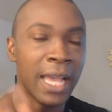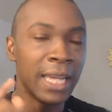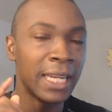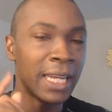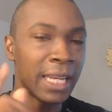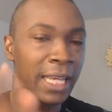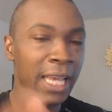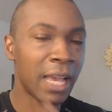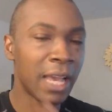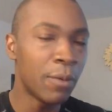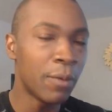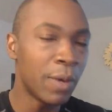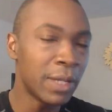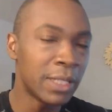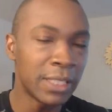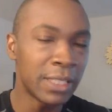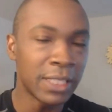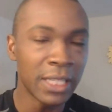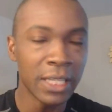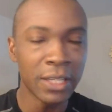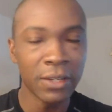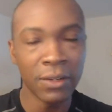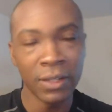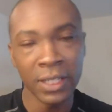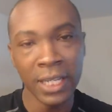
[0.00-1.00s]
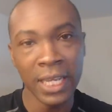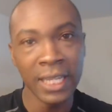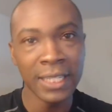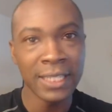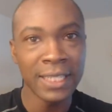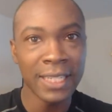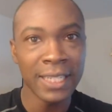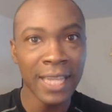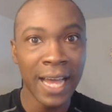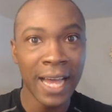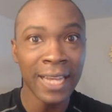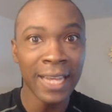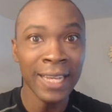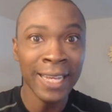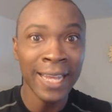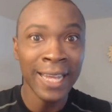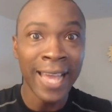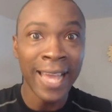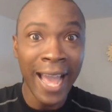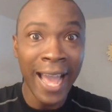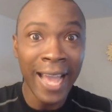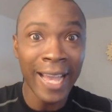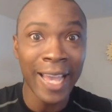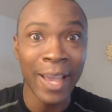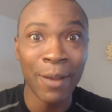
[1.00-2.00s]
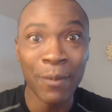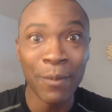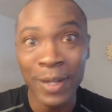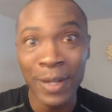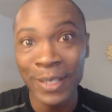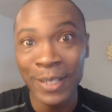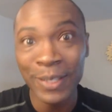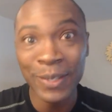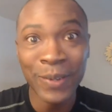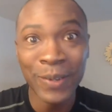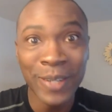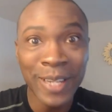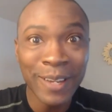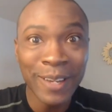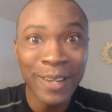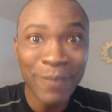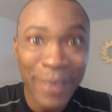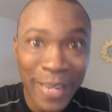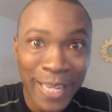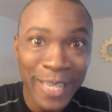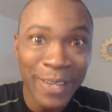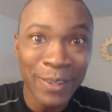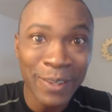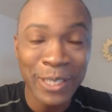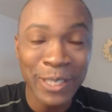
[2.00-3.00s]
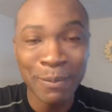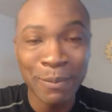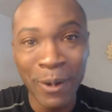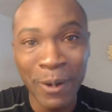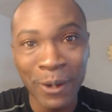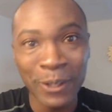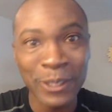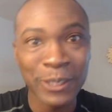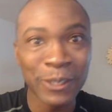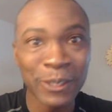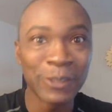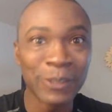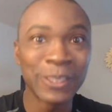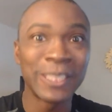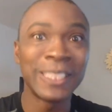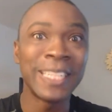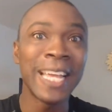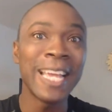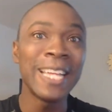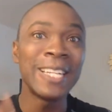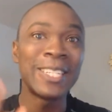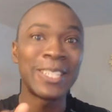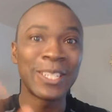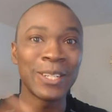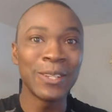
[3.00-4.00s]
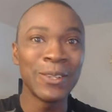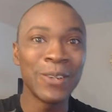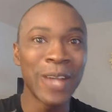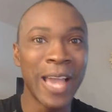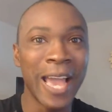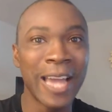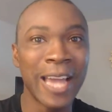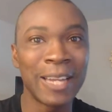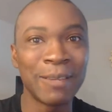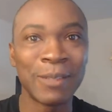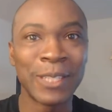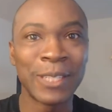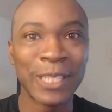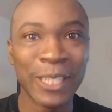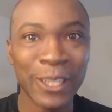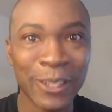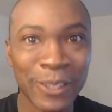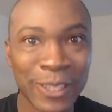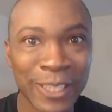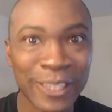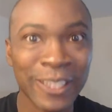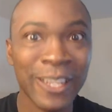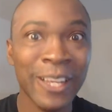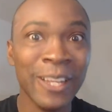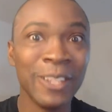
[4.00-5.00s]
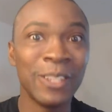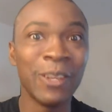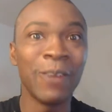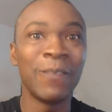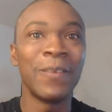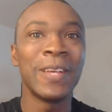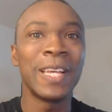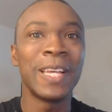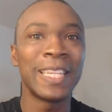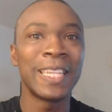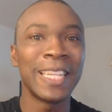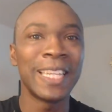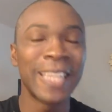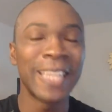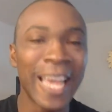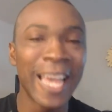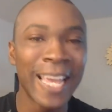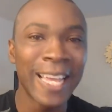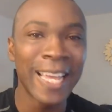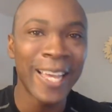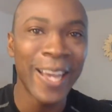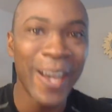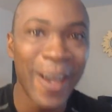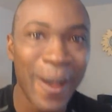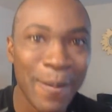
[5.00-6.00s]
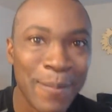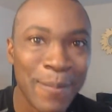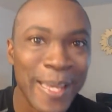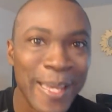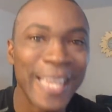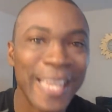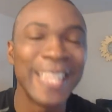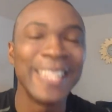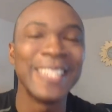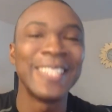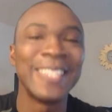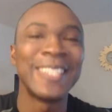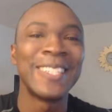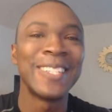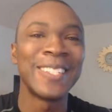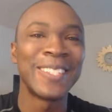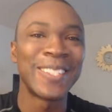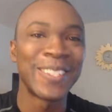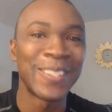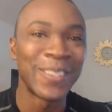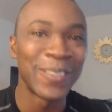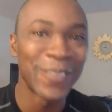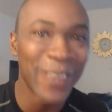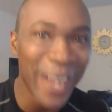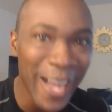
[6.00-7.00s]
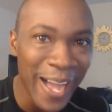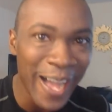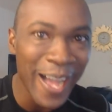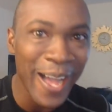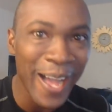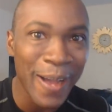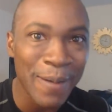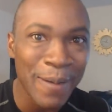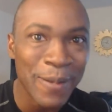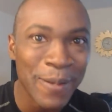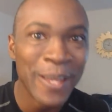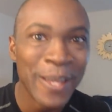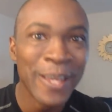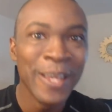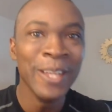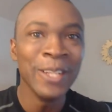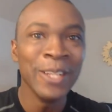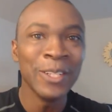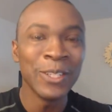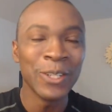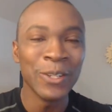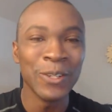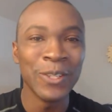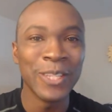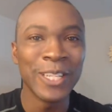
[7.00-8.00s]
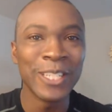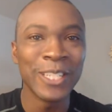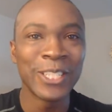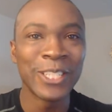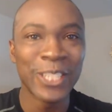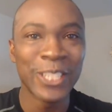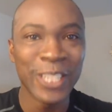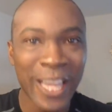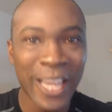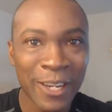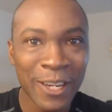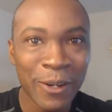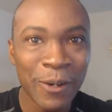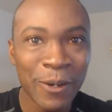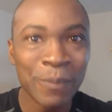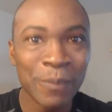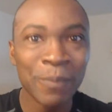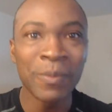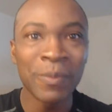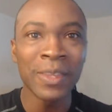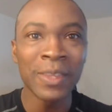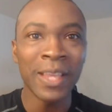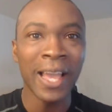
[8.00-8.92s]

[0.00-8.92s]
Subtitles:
and I can't wait to see you on the inside. I can't wait to do another video tomorrow. So stay tuned. Adam Shelton. Don't forget to like, comment, and subscribe to this channel.